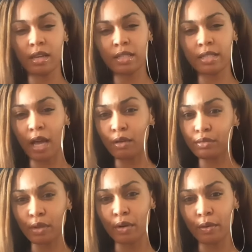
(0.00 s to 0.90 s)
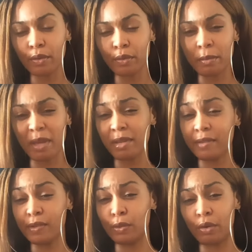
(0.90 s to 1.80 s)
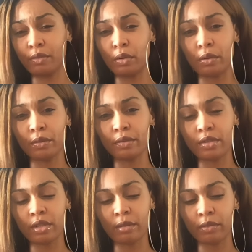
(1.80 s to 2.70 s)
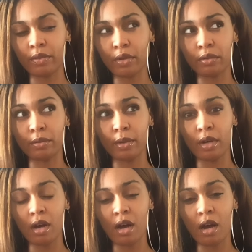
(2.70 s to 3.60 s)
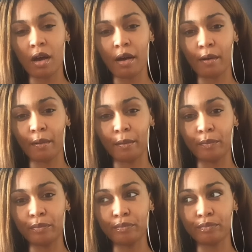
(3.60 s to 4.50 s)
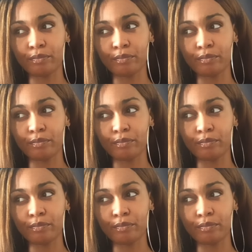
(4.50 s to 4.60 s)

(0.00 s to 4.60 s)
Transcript: South Node, maybe even North Node for some of you. Um,